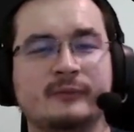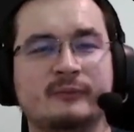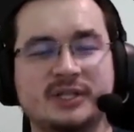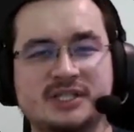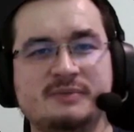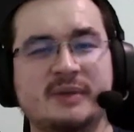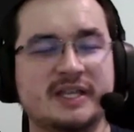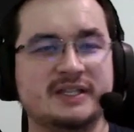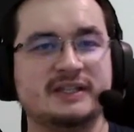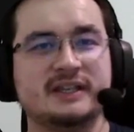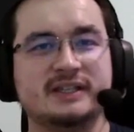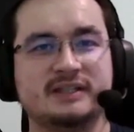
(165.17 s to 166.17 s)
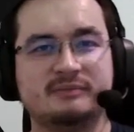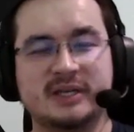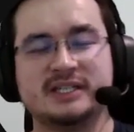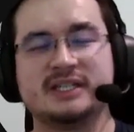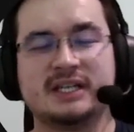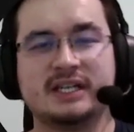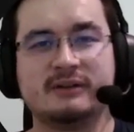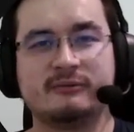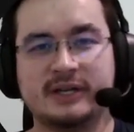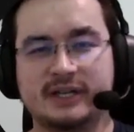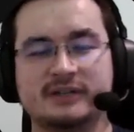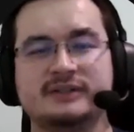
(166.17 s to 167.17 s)
which means it's basically
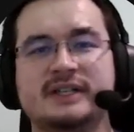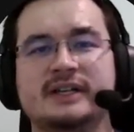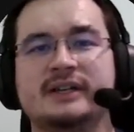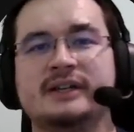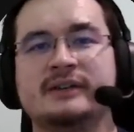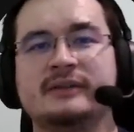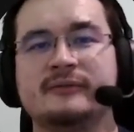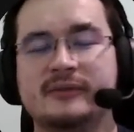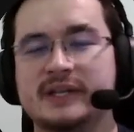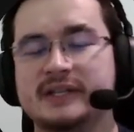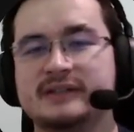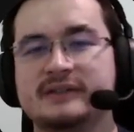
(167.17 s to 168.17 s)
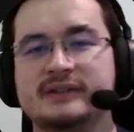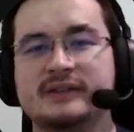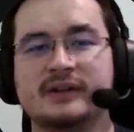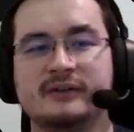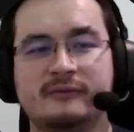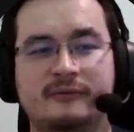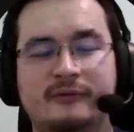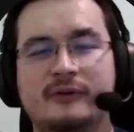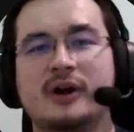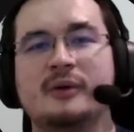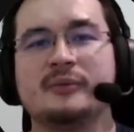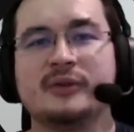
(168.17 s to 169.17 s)
reusing Vite
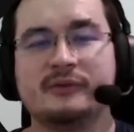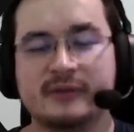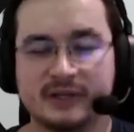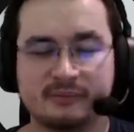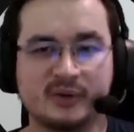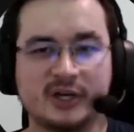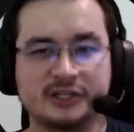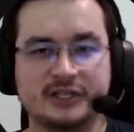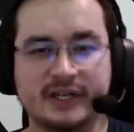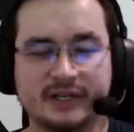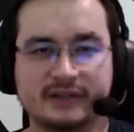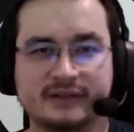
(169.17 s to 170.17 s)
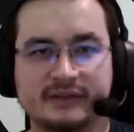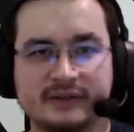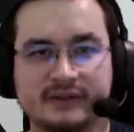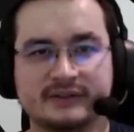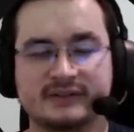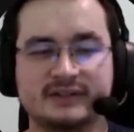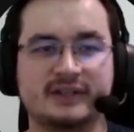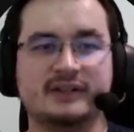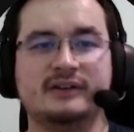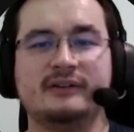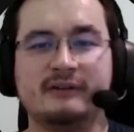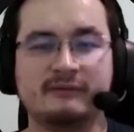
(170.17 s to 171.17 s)
from your Vite project instead
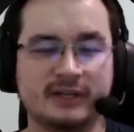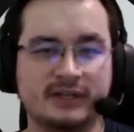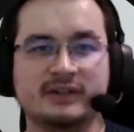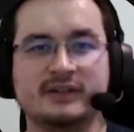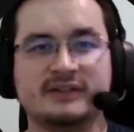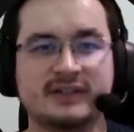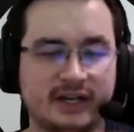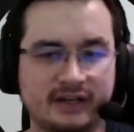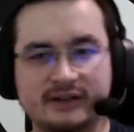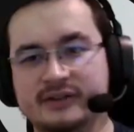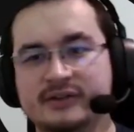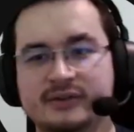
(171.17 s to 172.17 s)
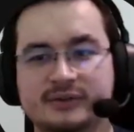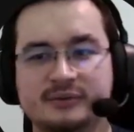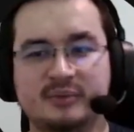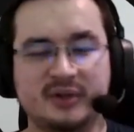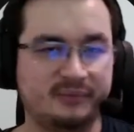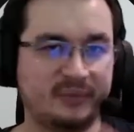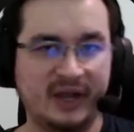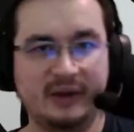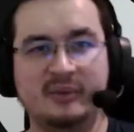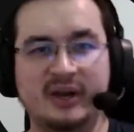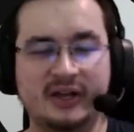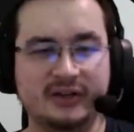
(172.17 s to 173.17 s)
of having an entirely new build
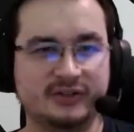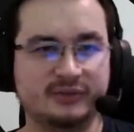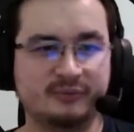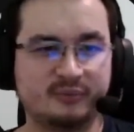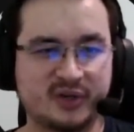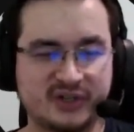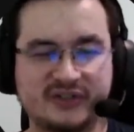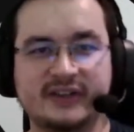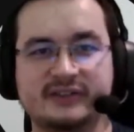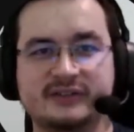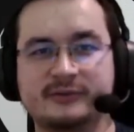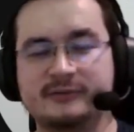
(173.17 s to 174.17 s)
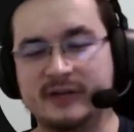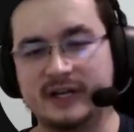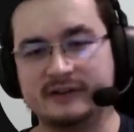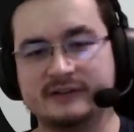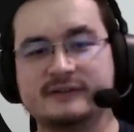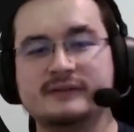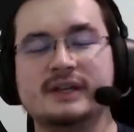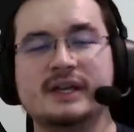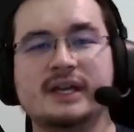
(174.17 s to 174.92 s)
pipeline to process your files,